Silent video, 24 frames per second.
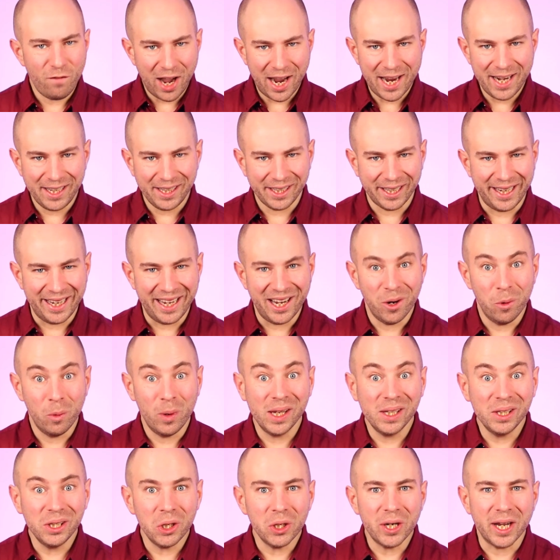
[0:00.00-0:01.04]
finally,
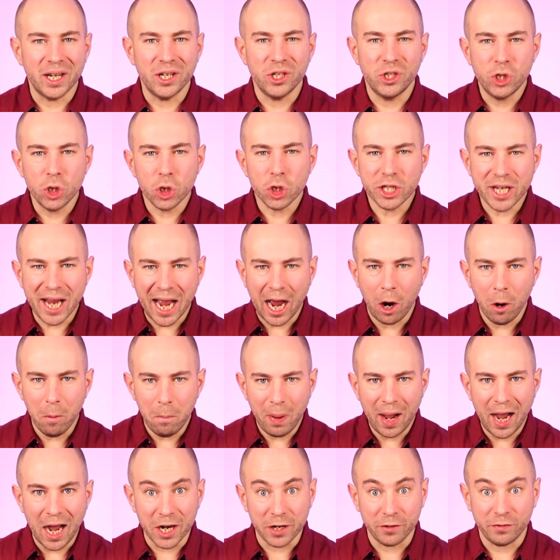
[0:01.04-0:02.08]
we'll look at just how
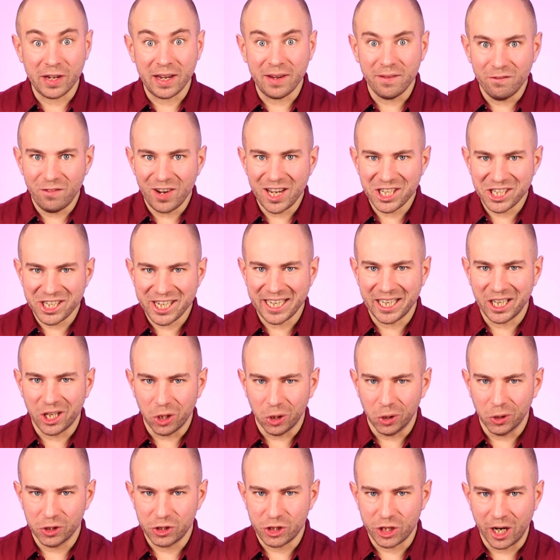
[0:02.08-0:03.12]
bad the investing
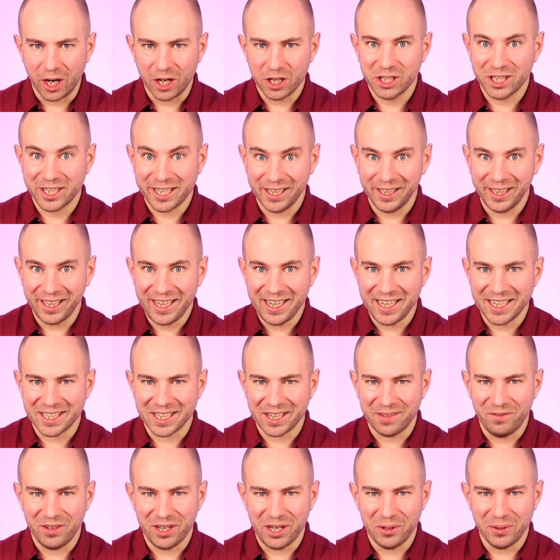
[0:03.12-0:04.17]
culture still is
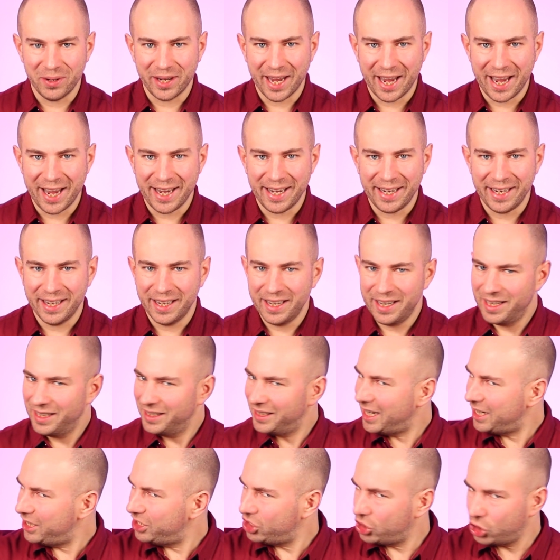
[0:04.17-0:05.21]
in the U K.
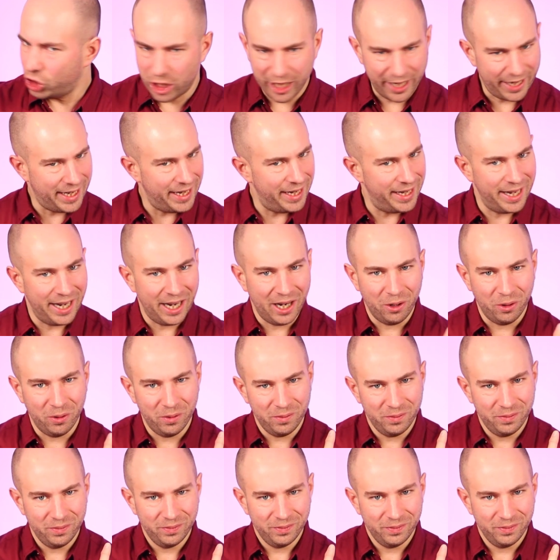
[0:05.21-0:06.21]
Let's check it out.